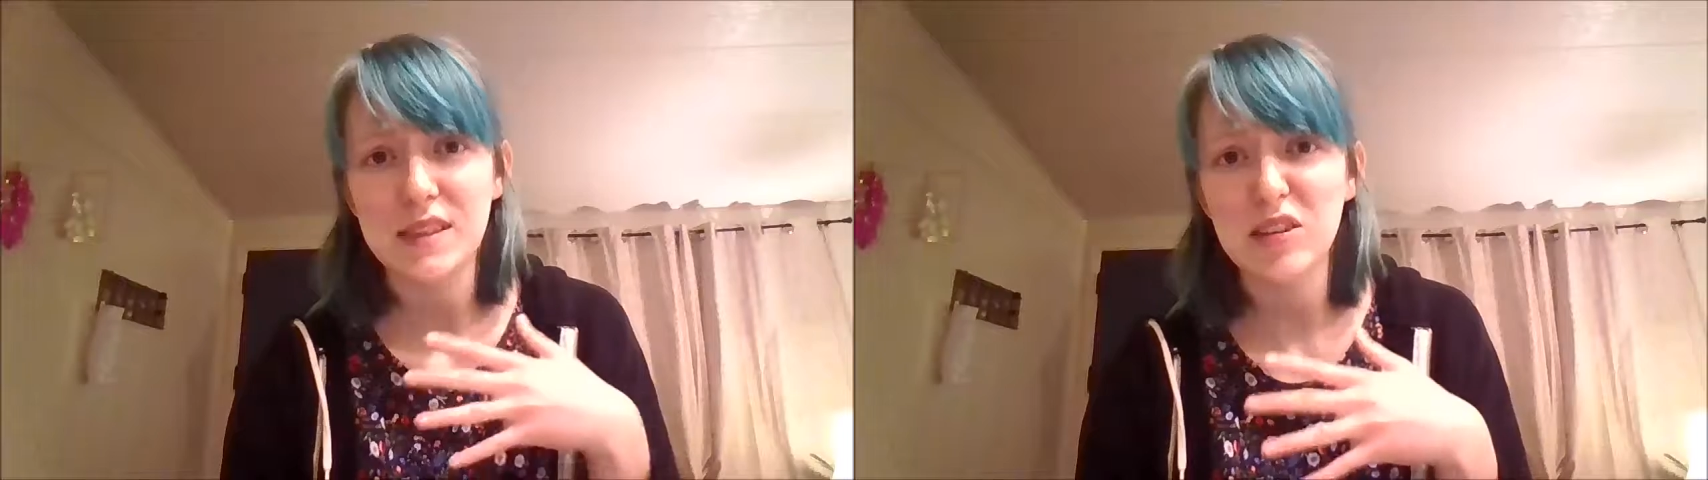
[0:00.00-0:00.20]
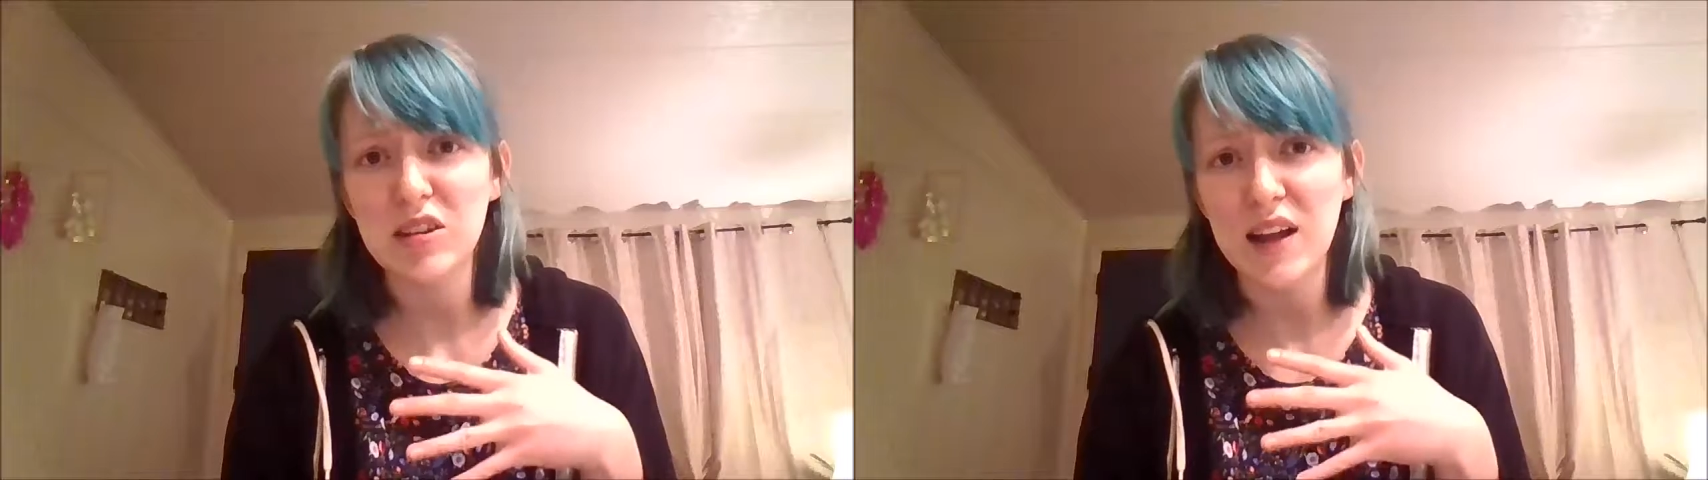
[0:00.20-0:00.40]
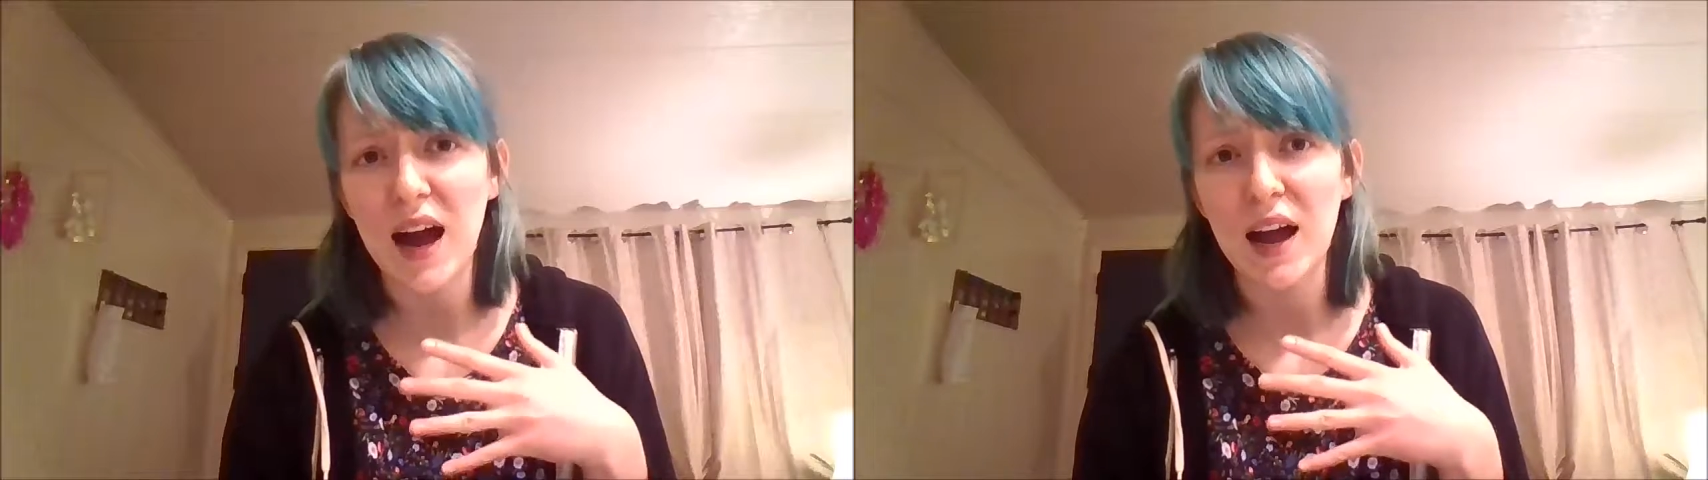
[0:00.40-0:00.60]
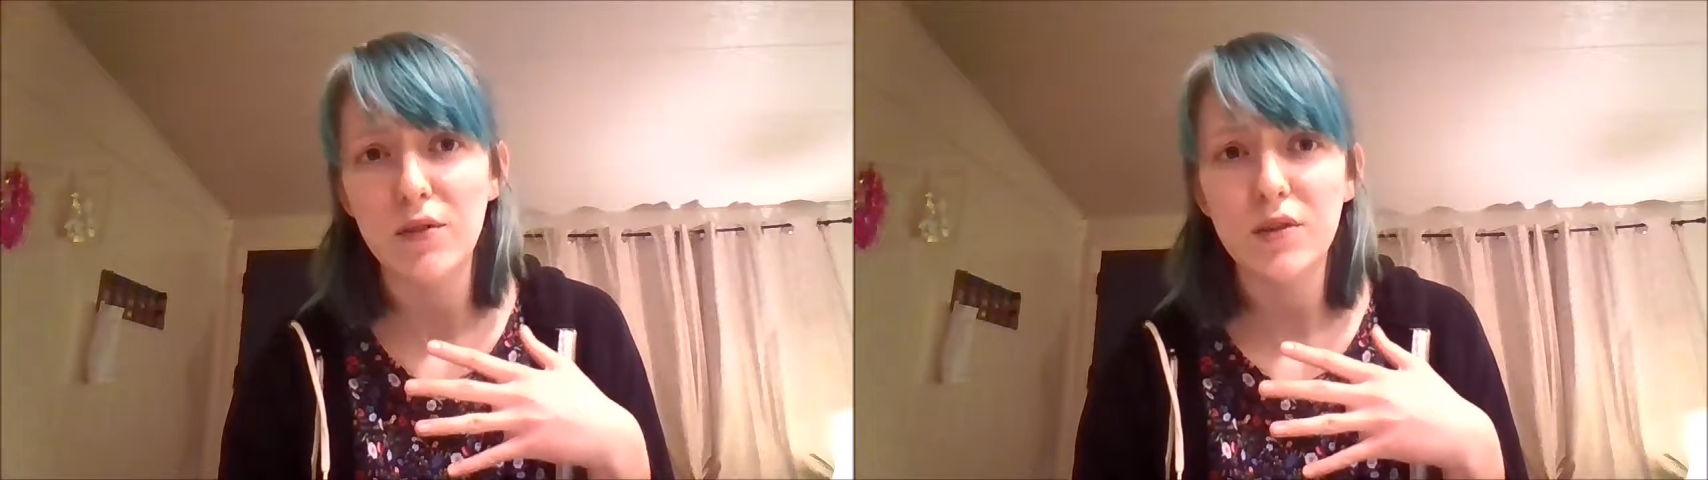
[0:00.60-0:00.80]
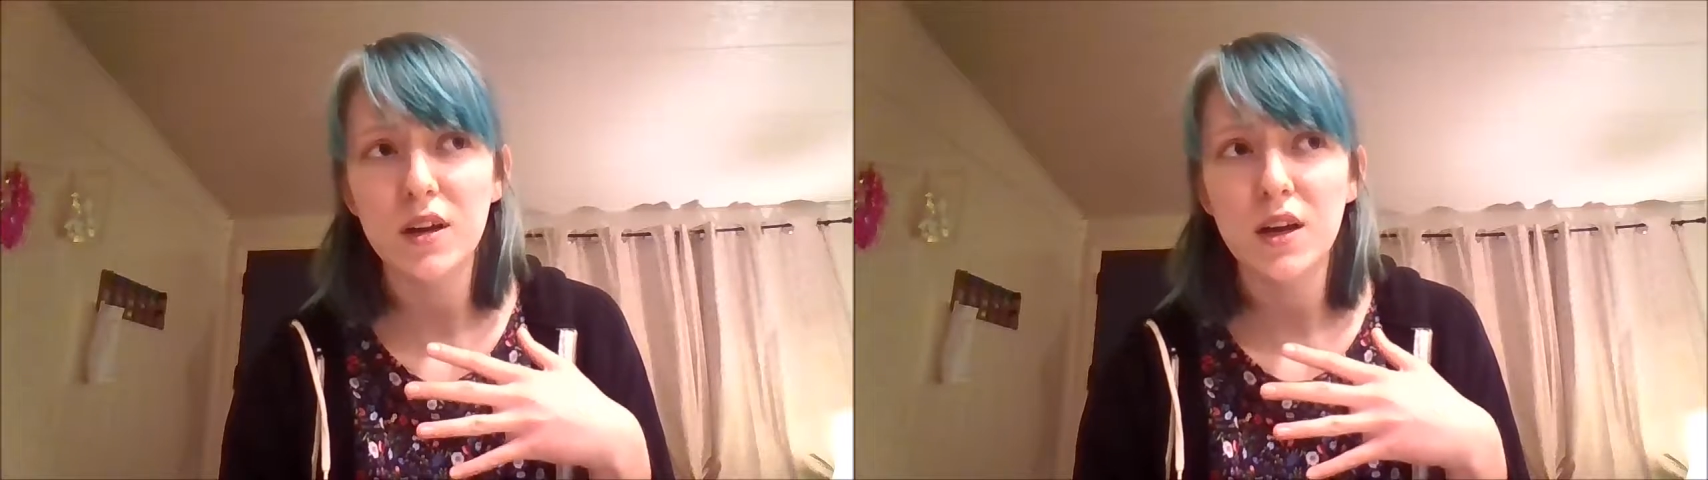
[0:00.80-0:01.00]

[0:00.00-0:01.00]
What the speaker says: still alive.